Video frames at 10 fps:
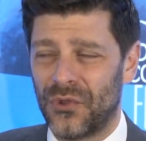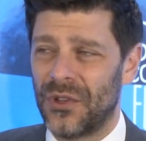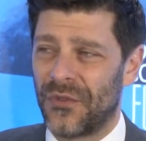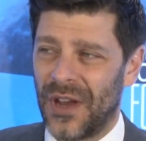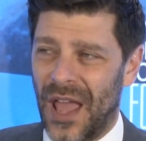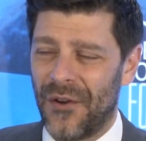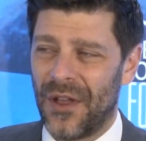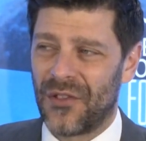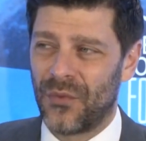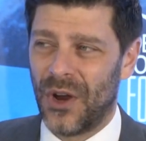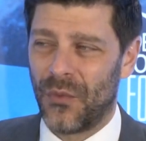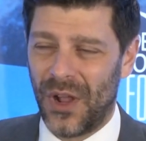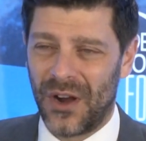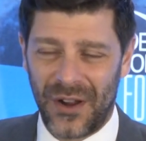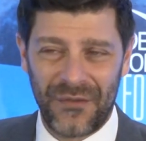two different areas where
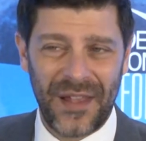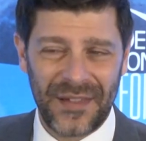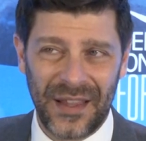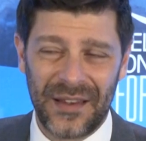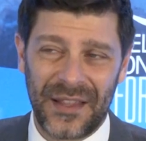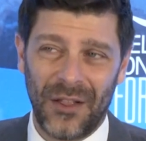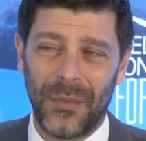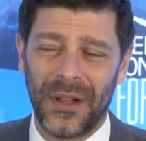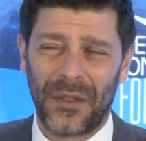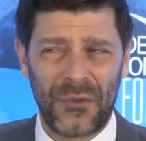we are investing in skill build,